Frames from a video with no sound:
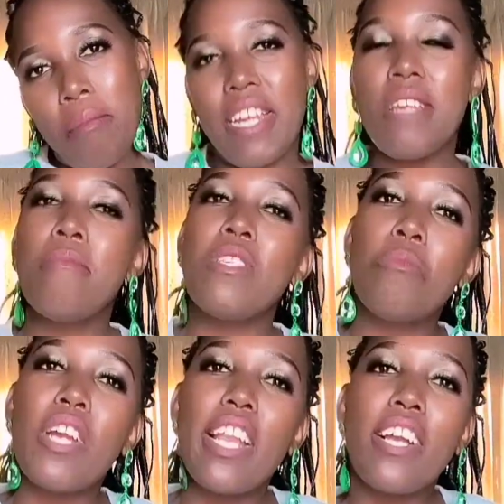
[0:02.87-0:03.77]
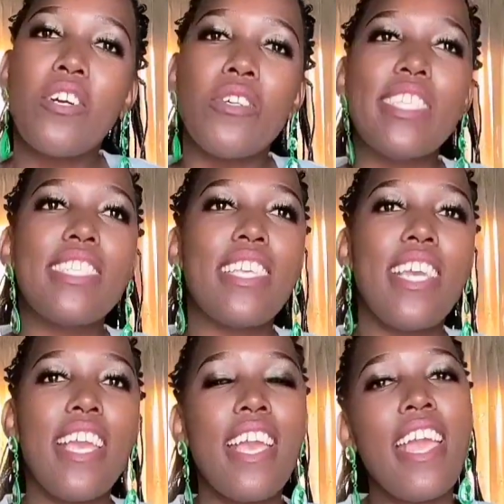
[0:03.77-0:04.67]
My name is Bongile
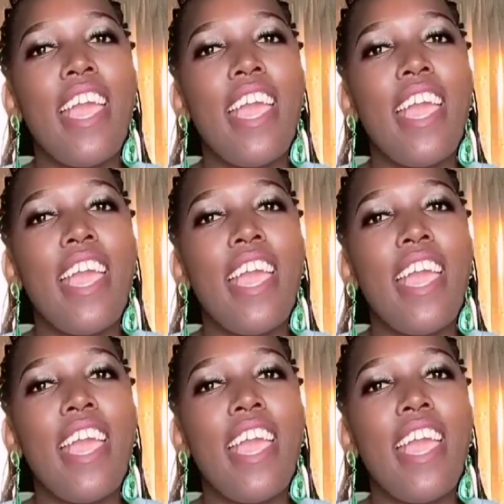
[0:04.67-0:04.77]
Nkosi,